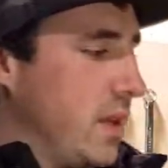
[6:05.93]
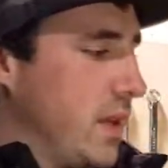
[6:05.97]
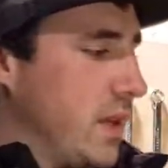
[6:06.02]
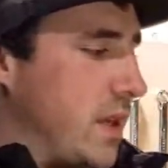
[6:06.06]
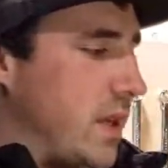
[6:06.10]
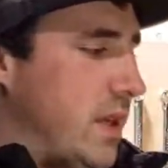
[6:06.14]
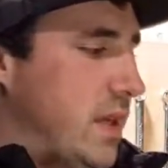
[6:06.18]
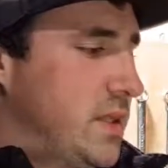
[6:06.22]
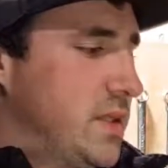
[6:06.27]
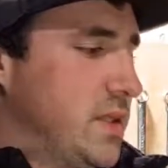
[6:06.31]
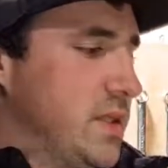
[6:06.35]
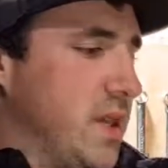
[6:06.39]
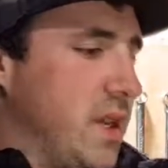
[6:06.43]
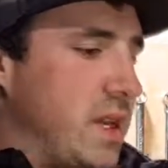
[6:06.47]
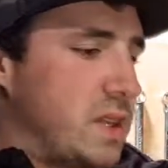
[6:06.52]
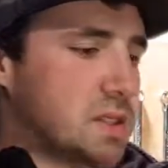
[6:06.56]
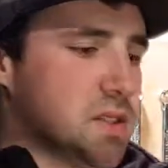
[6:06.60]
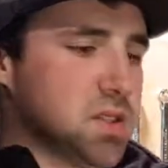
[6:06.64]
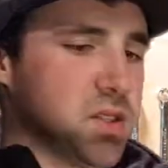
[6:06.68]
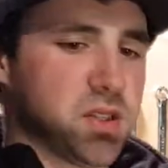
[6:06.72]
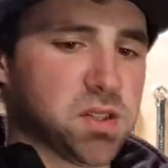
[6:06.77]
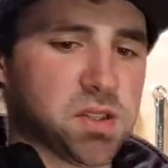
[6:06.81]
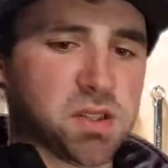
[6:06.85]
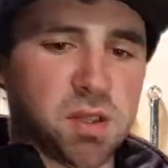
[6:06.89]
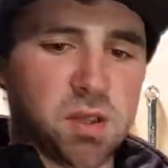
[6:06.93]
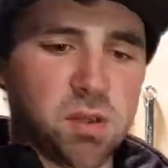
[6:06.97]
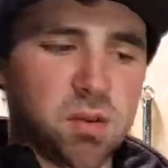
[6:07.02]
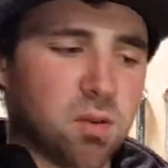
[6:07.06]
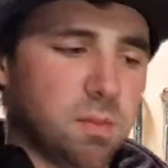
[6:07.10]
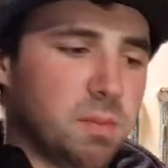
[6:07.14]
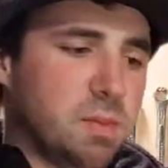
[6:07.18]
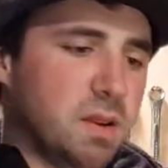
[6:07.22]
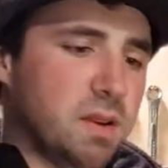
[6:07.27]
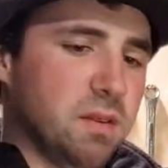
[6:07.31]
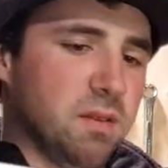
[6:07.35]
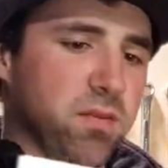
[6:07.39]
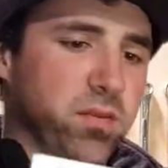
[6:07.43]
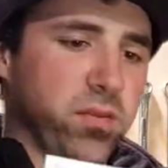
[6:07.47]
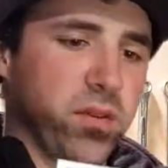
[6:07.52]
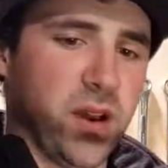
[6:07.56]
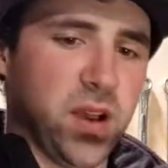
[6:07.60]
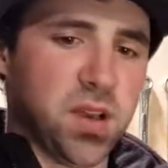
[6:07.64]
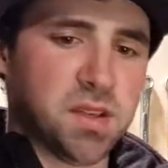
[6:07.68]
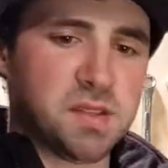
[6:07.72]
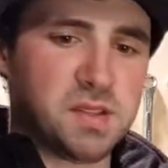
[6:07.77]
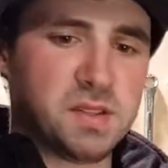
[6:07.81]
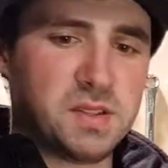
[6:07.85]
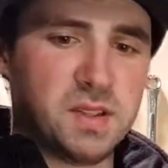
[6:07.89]
It's just a little bit
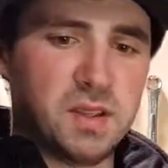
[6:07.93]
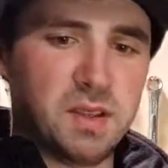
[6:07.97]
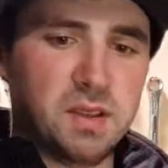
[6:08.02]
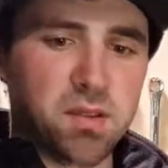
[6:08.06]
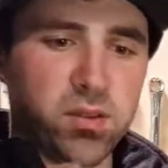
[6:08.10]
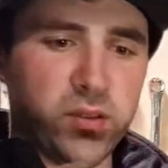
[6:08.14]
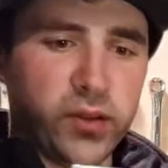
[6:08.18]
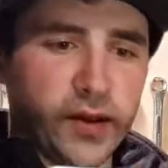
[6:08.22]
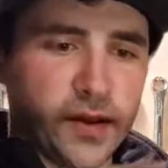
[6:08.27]
of steel.